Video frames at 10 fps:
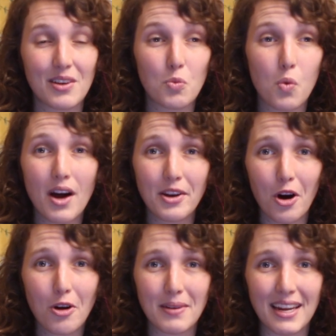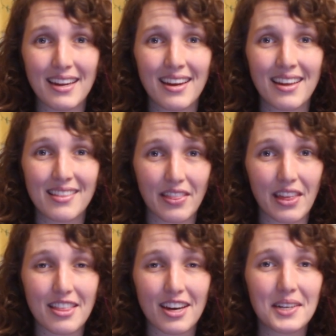one army that
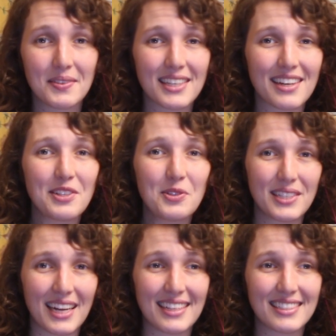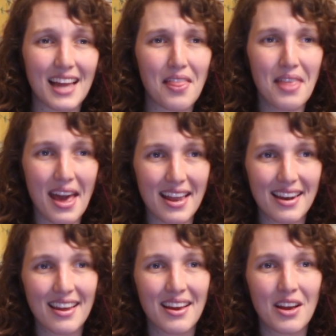they thought he was going to lose against, and
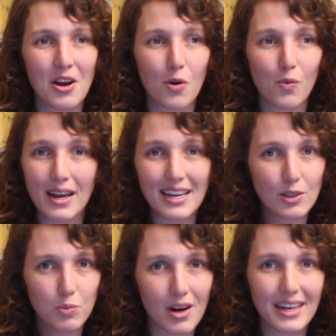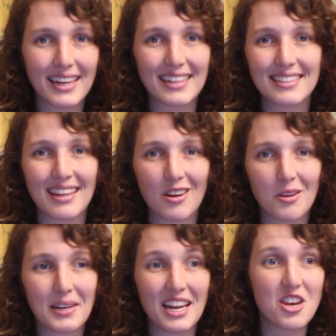then when he's won against that
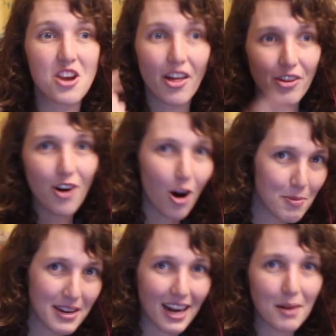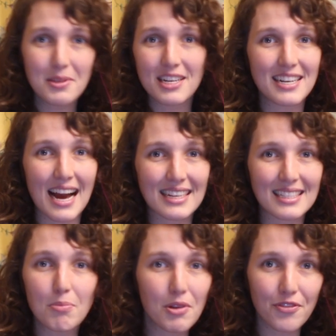army, another army comes and attacks
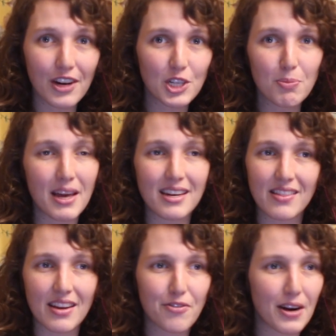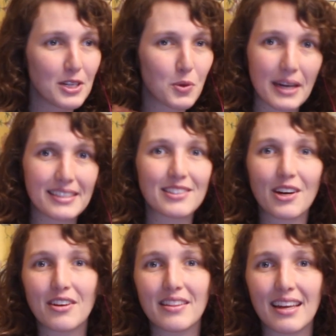them with fresh men, and they fight twice as
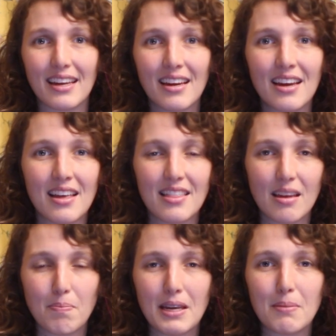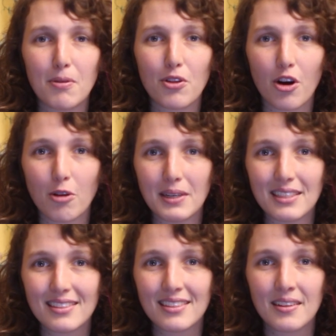hard, and they beat both
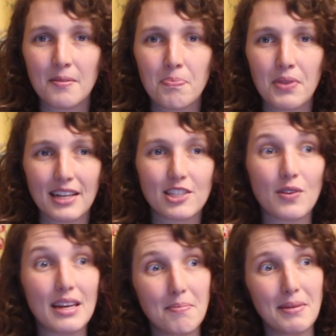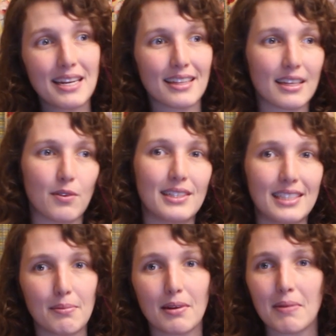armies. And so immediately we
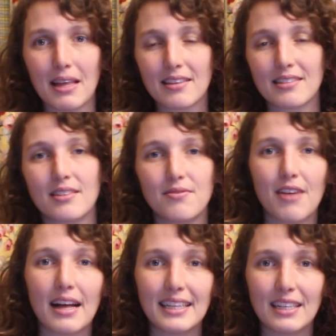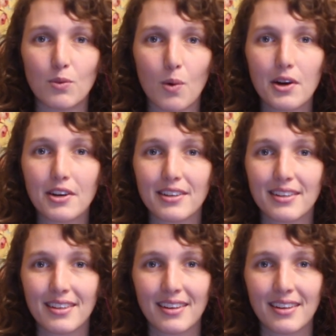see Macbeth as this valiant warrior.